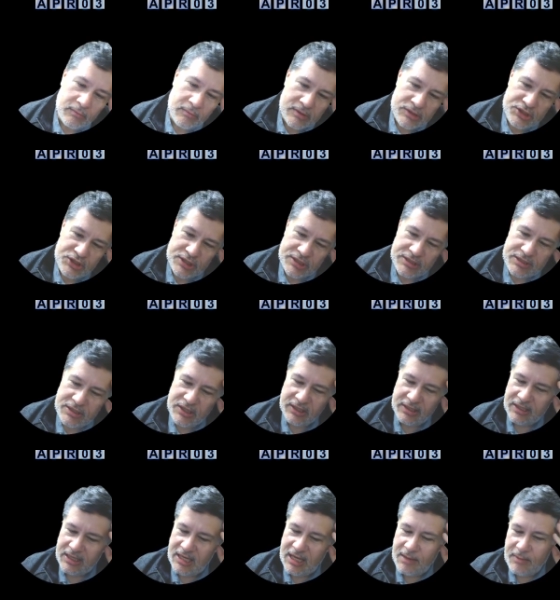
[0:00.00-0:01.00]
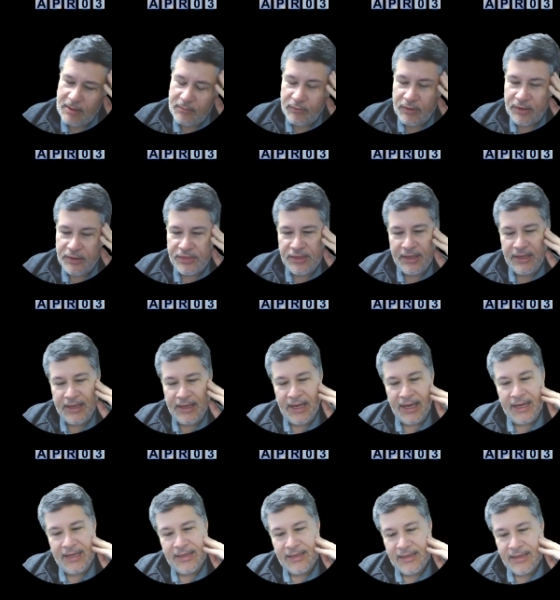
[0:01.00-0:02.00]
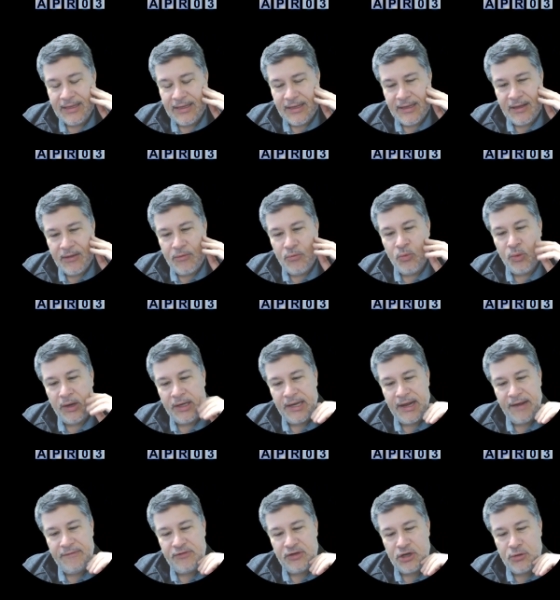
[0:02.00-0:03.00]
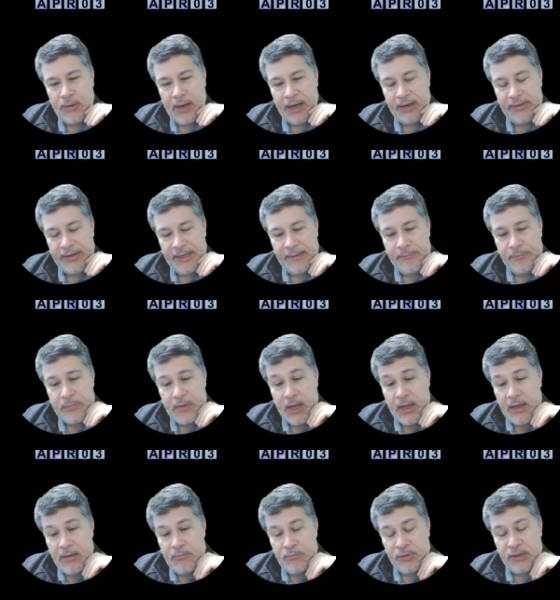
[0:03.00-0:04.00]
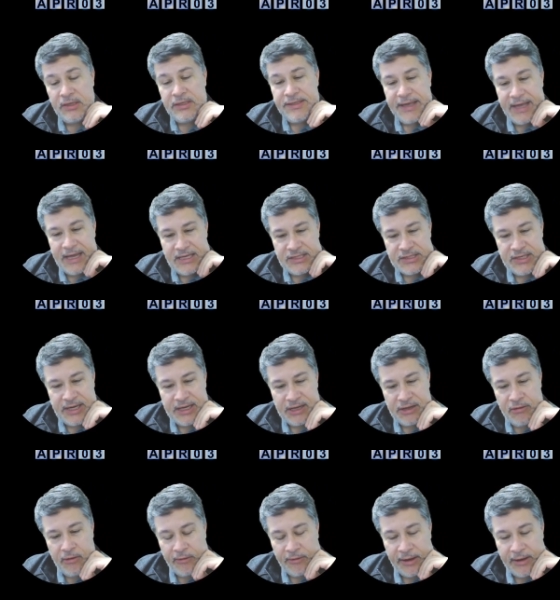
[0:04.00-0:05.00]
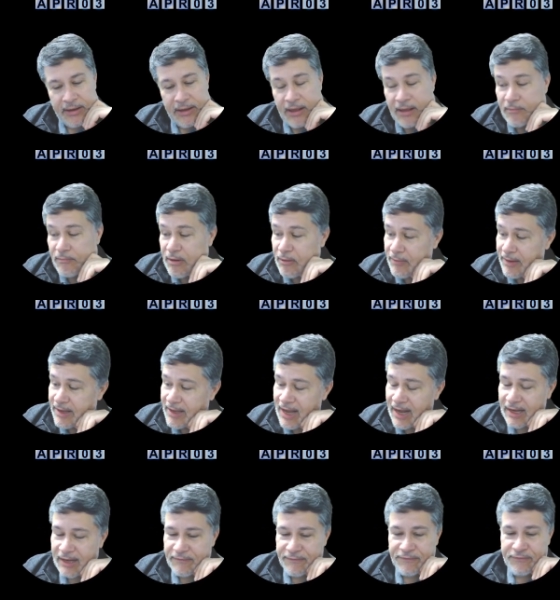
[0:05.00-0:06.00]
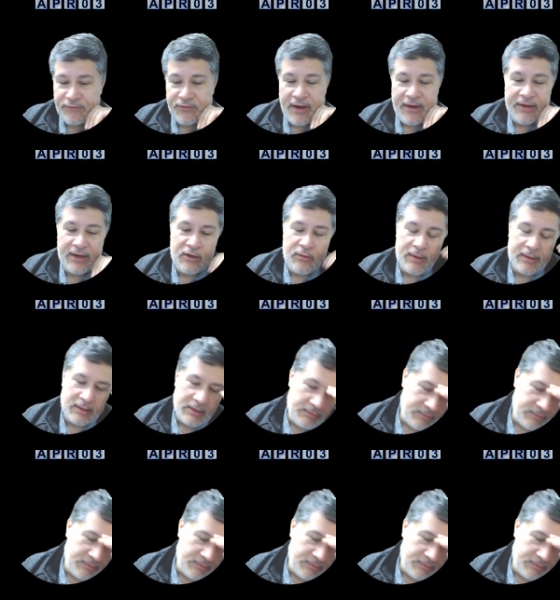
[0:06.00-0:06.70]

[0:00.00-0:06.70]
was just couldn't come up with the word after query. Burned a guess on Agora, but we got it very quickly